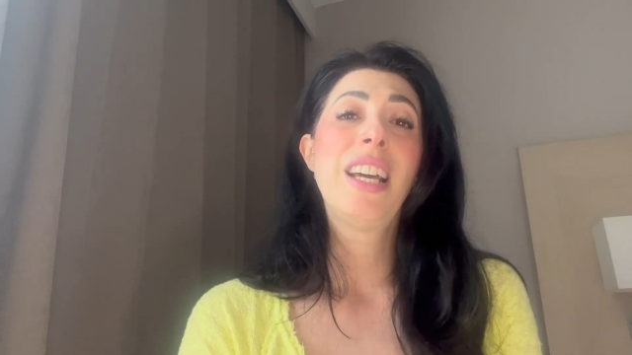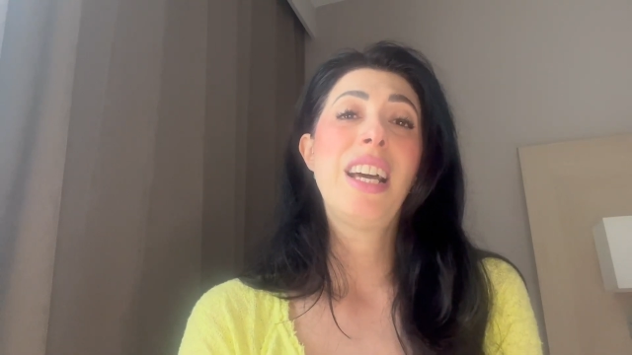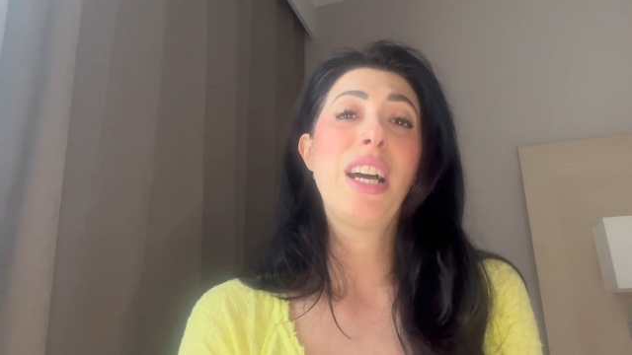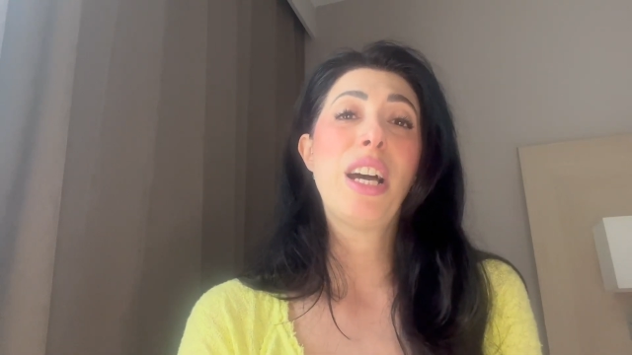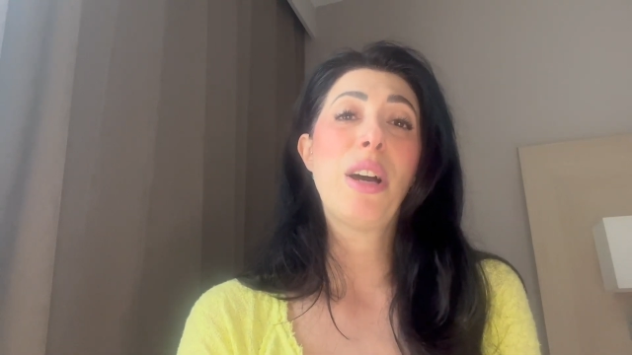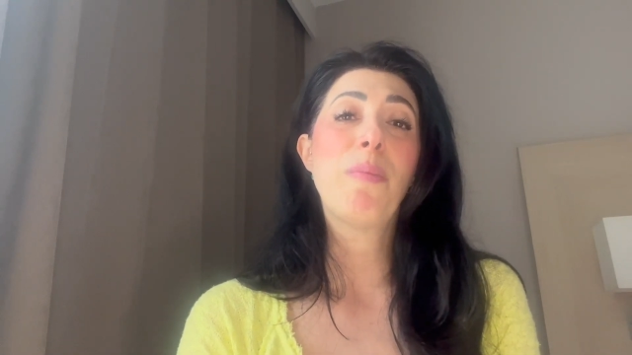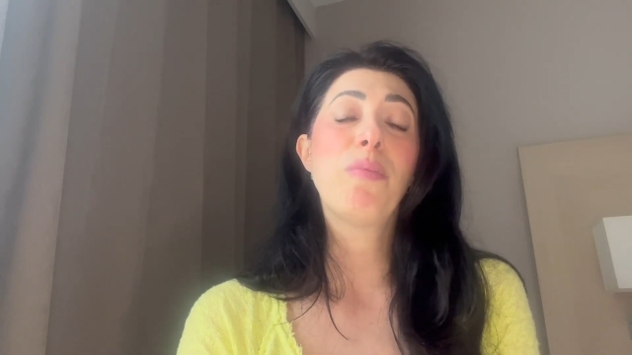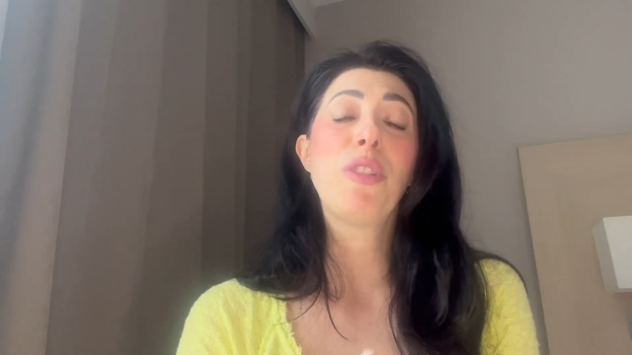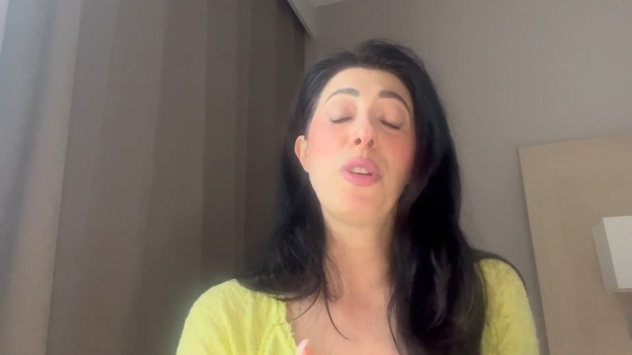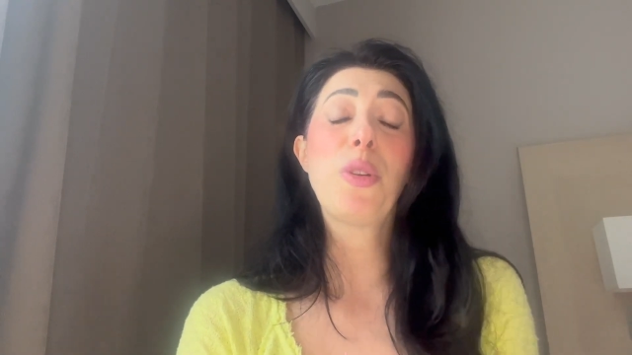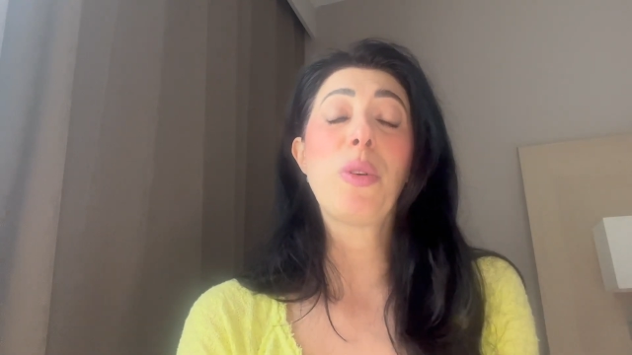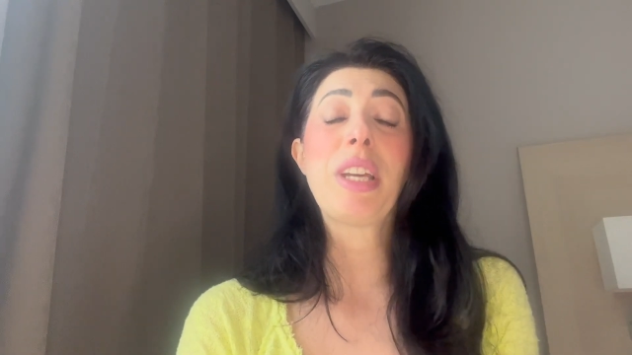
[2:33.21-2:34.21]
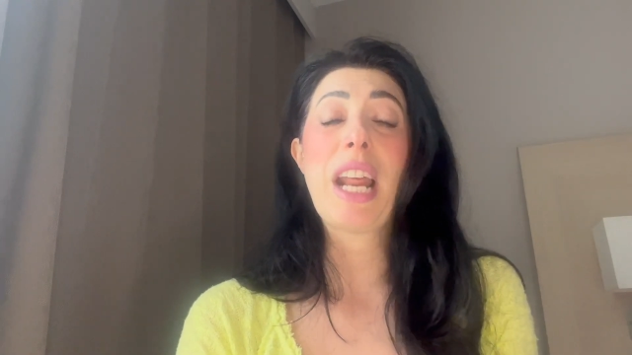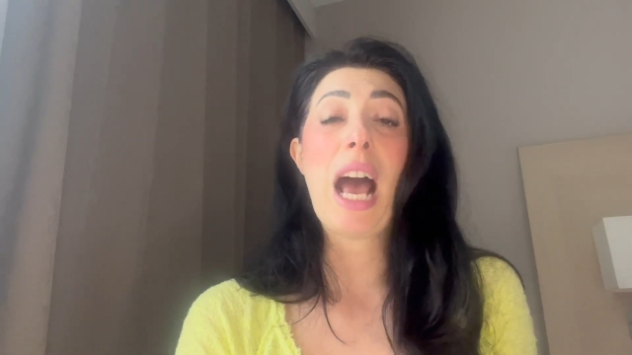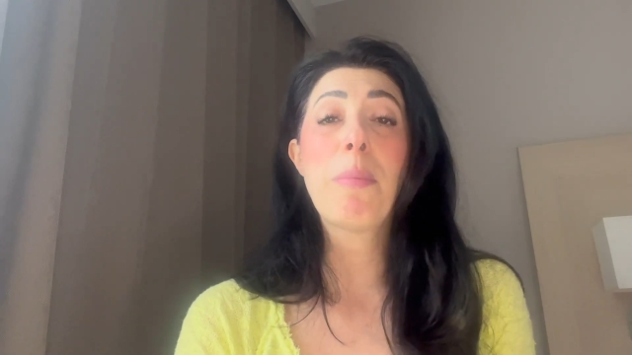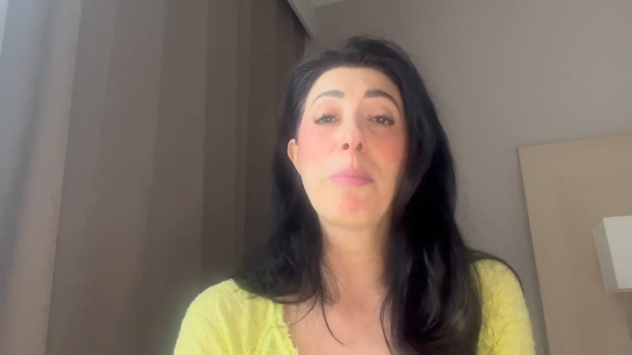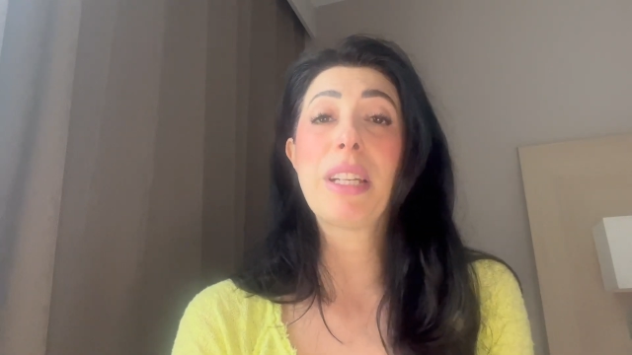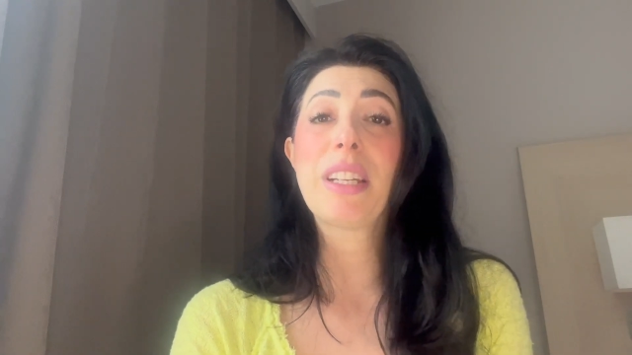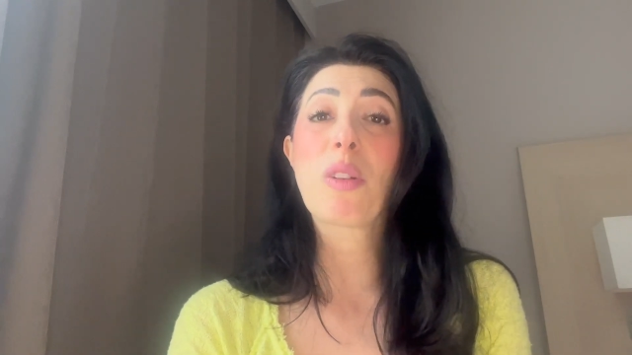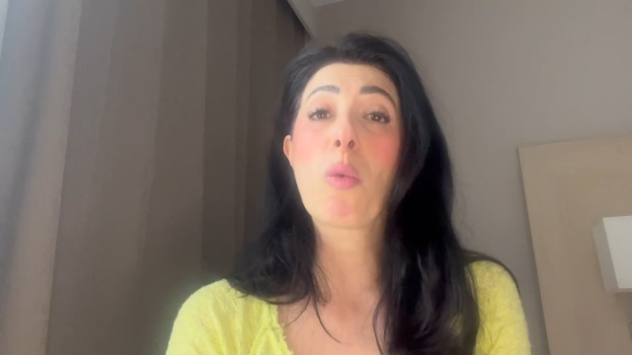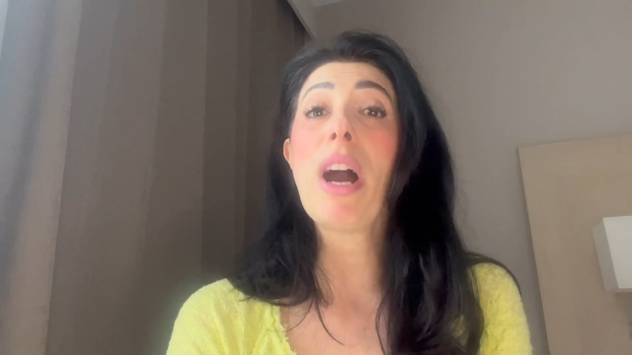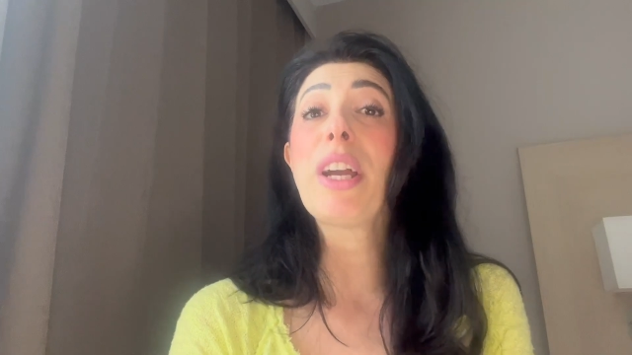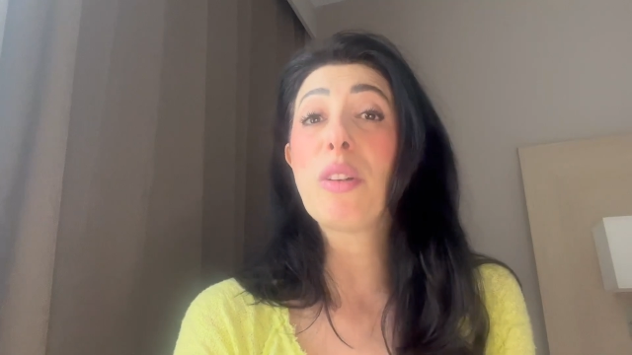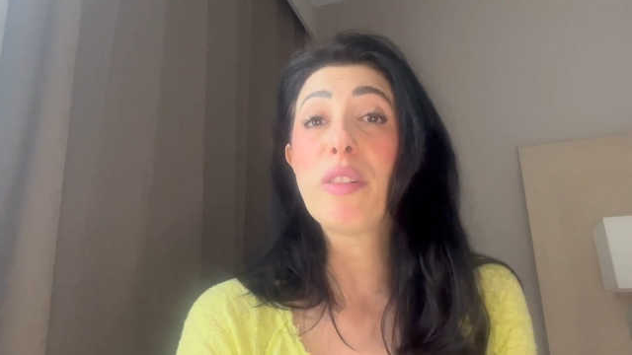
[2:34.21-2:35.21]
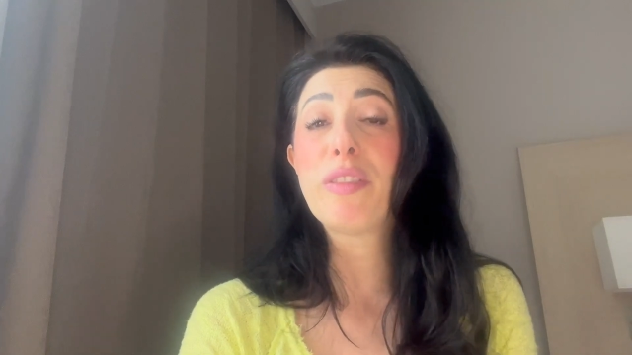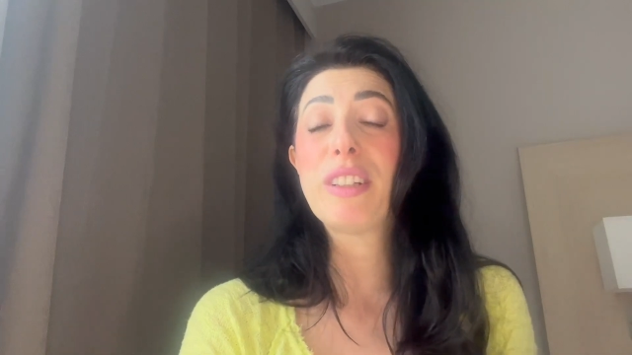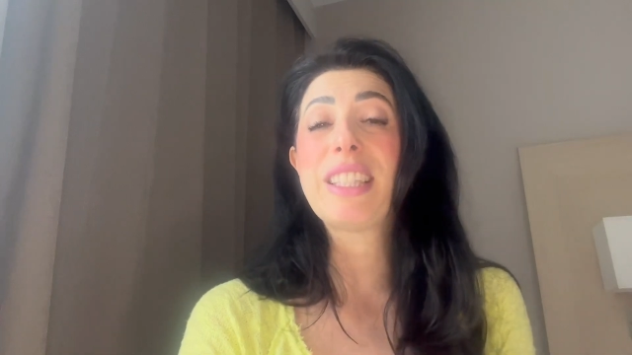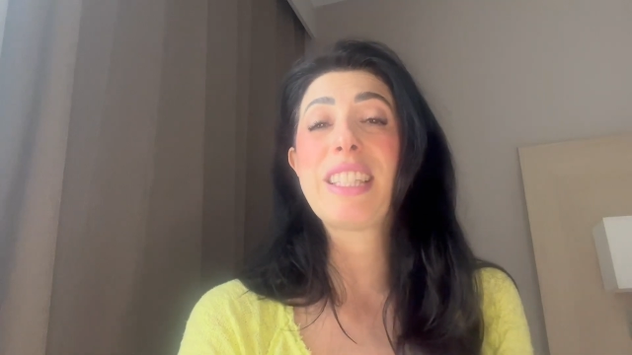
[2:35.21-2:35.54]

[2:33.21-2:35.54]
it happens quite often